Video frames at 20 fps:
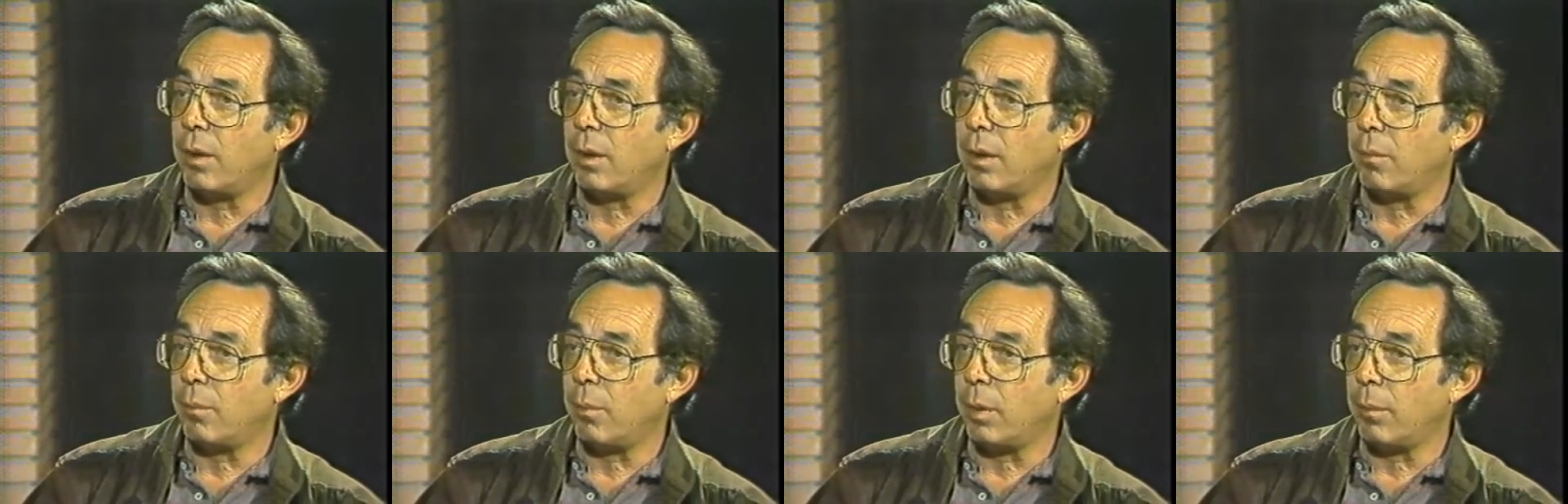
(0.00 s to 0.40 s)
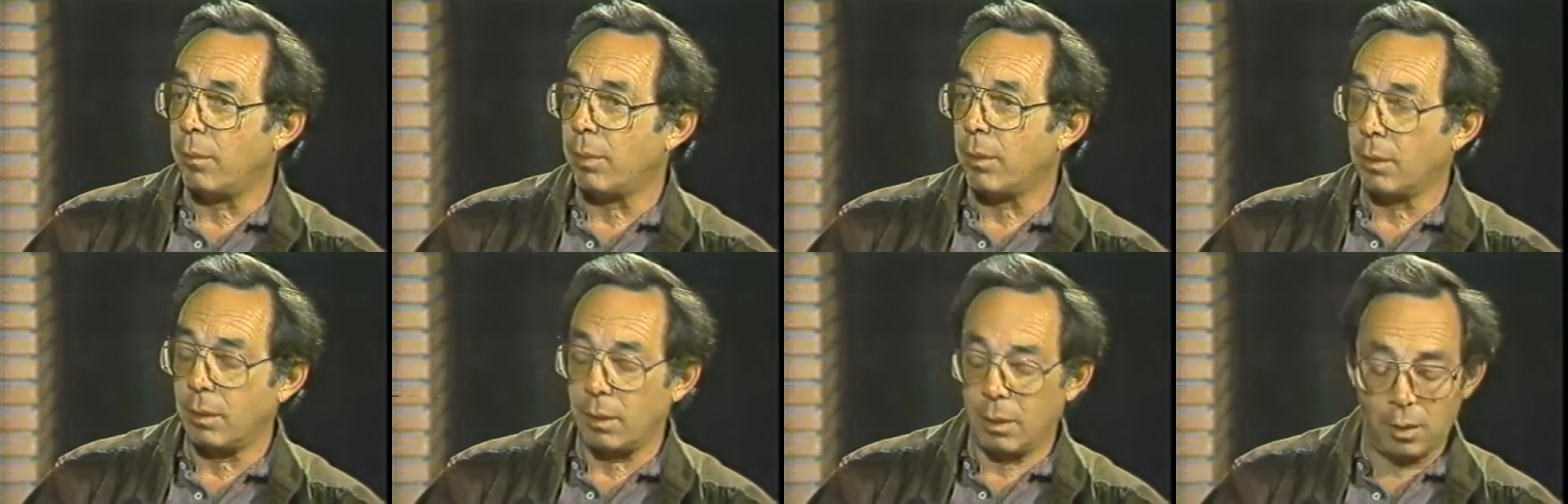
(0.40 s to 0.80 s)
million
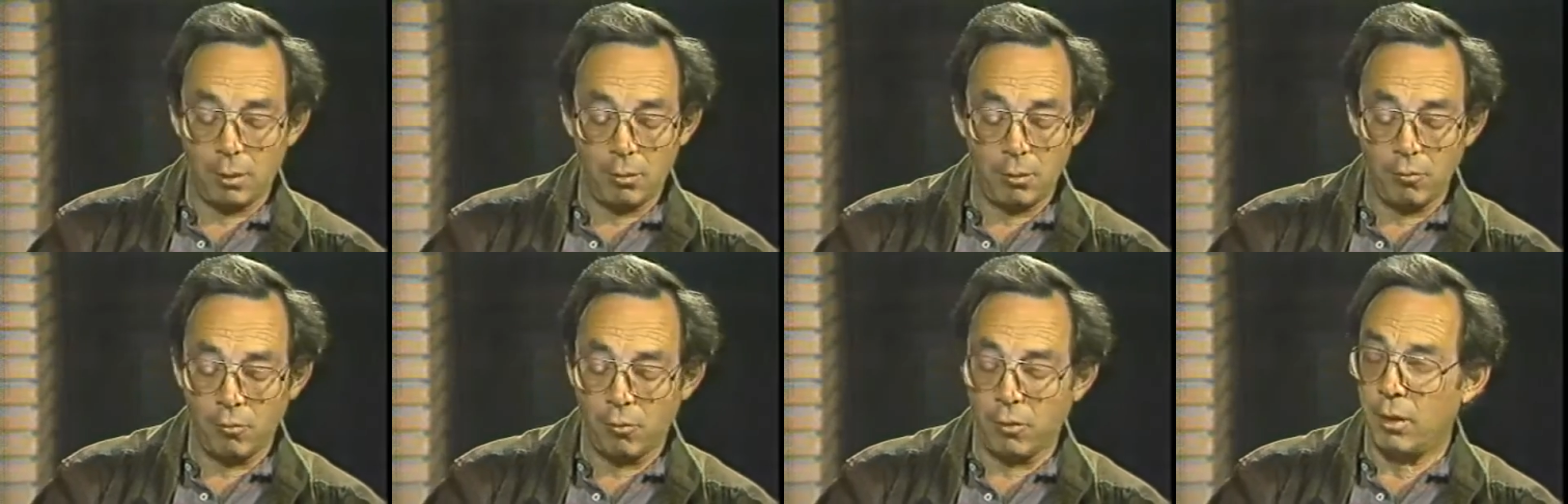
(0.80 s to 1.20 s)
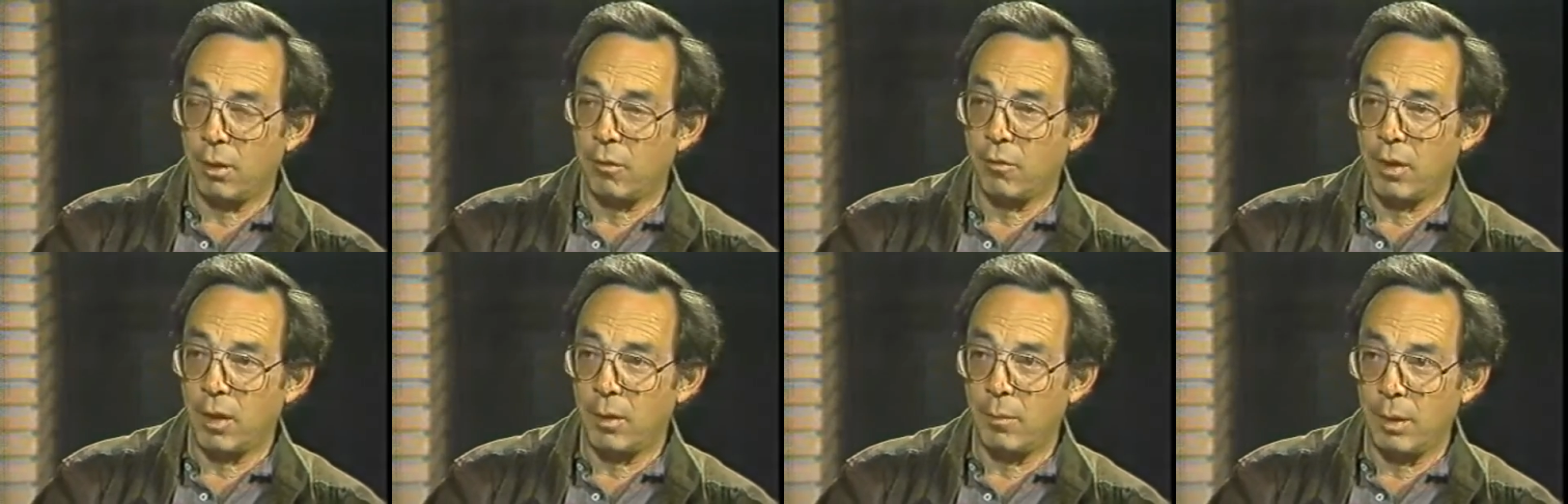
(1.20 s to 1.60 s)
people,
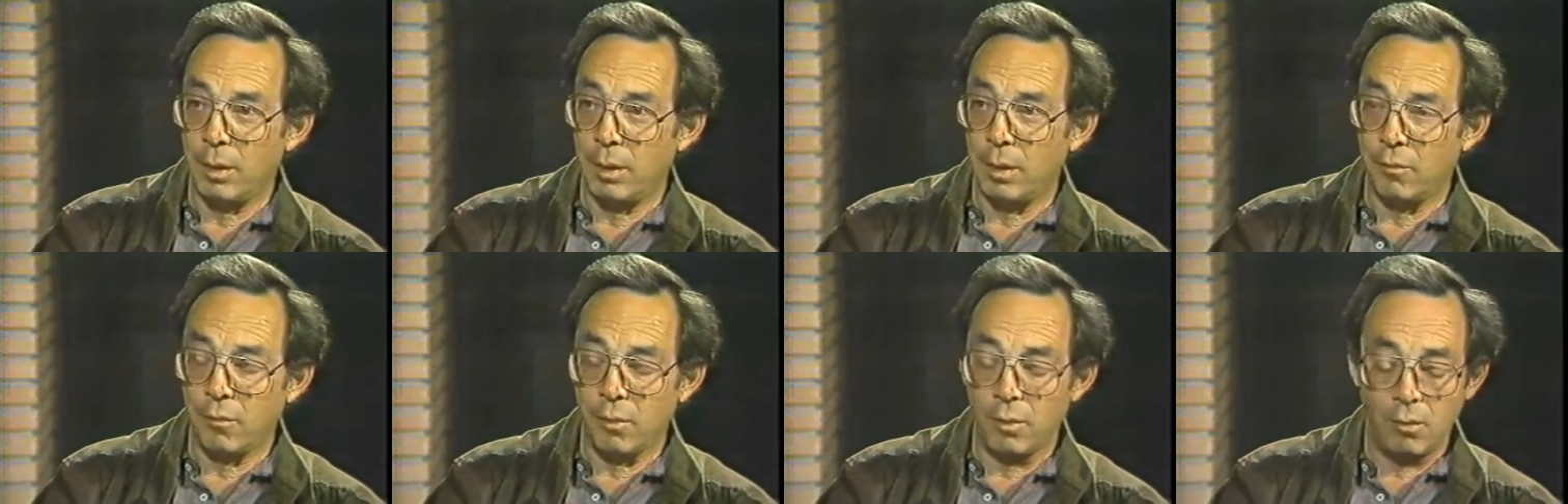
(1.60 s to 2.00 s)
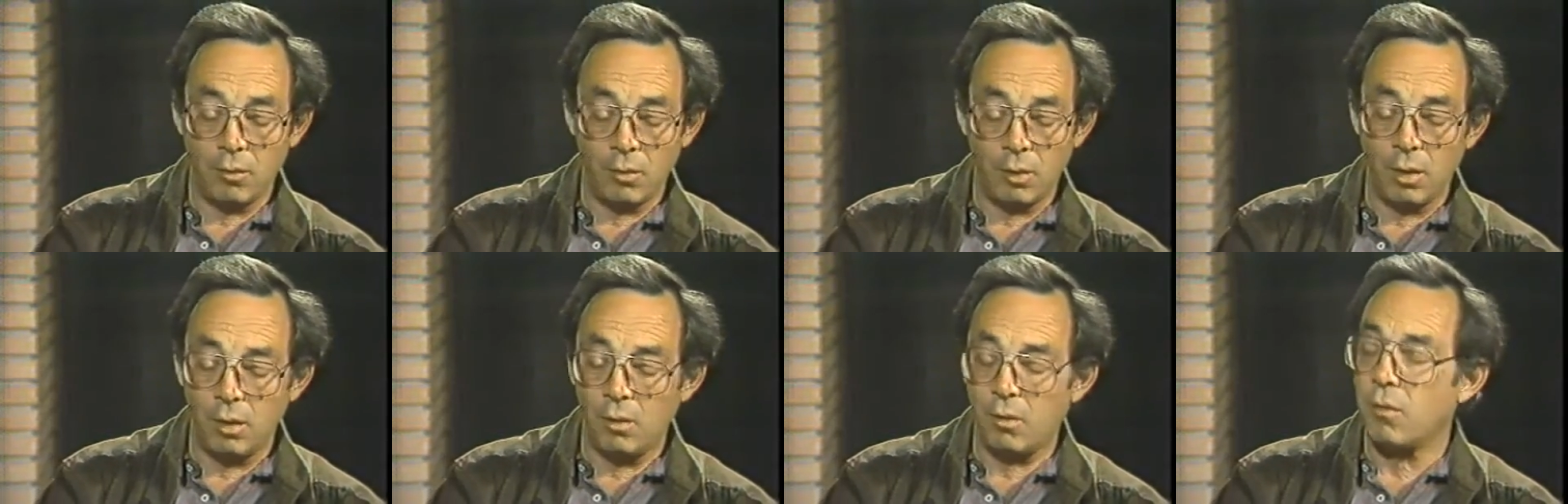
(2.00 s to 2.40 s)
145 million from the
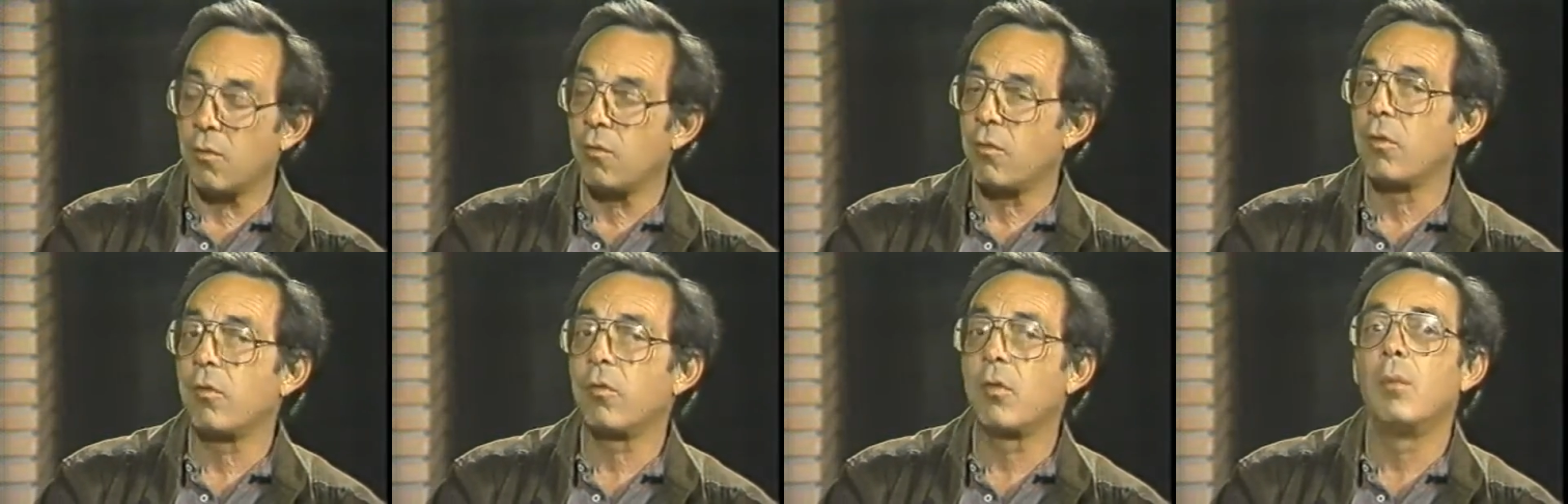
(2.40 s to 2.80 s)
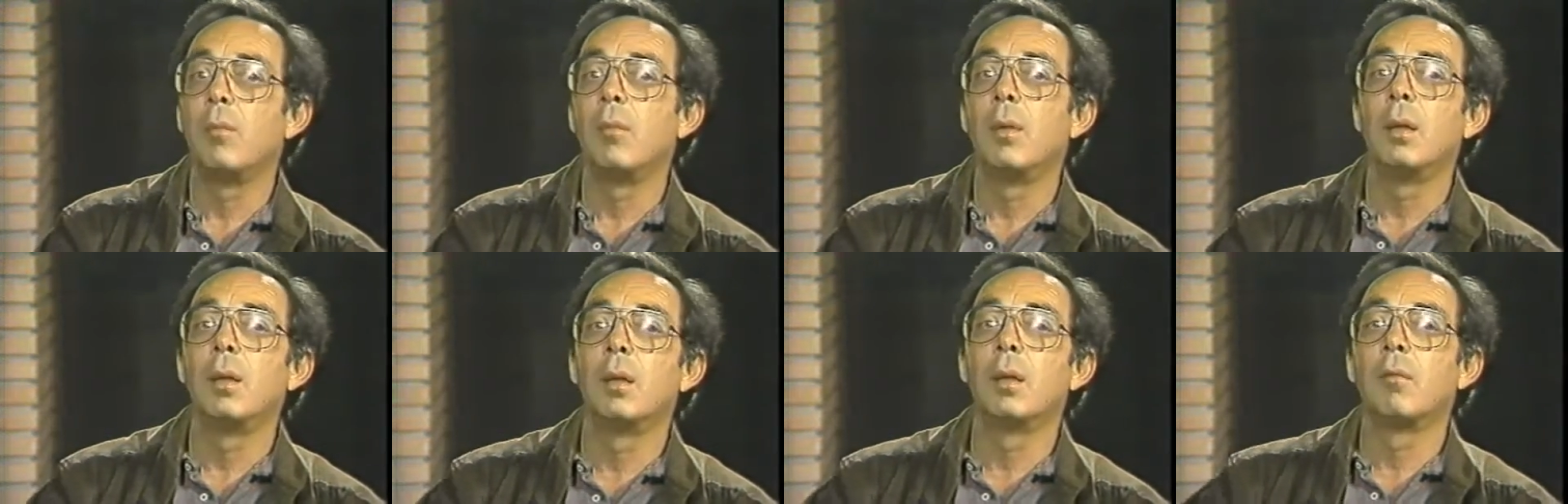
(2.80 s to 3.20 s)
cities and 50
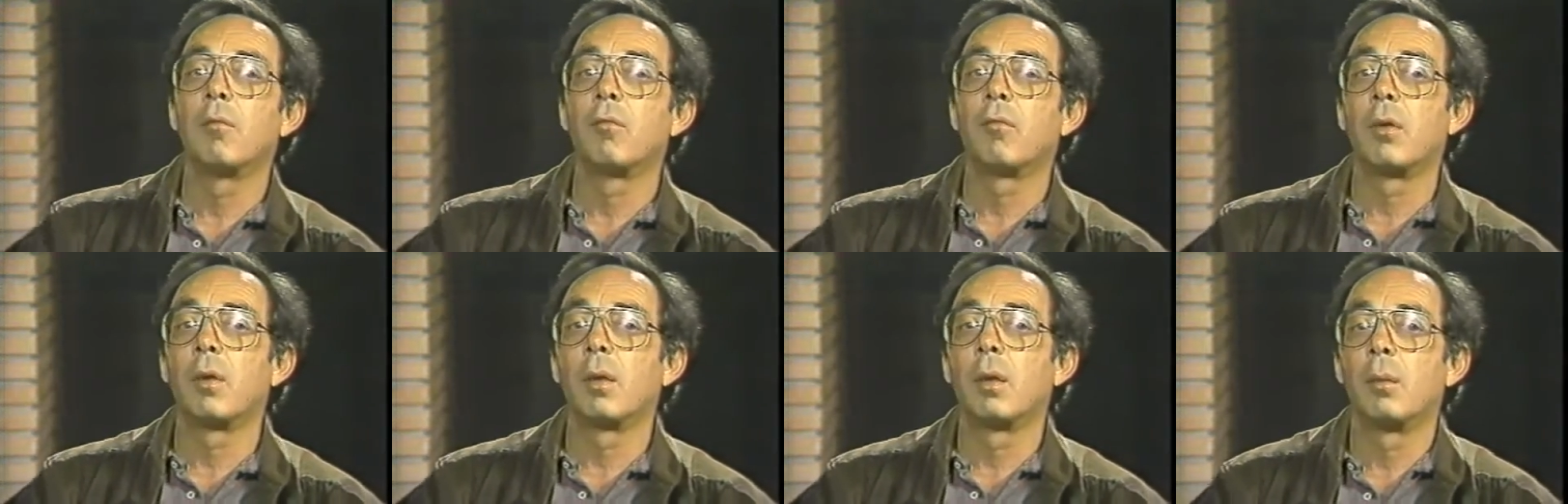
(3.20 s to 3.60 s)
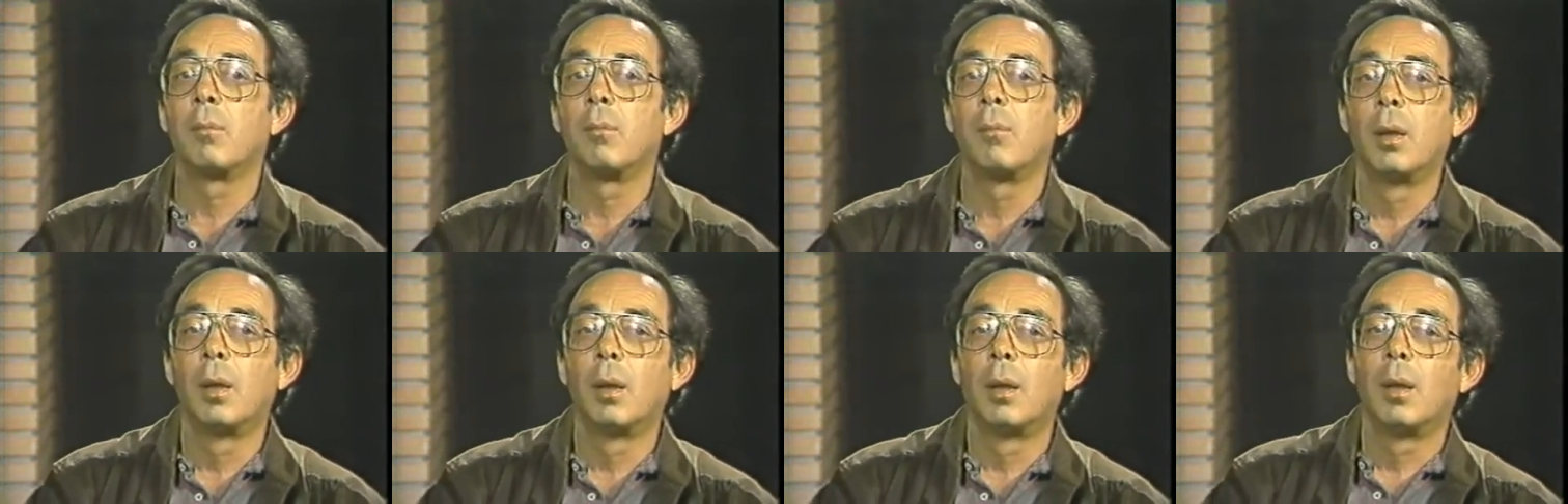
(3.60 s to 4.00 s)
million from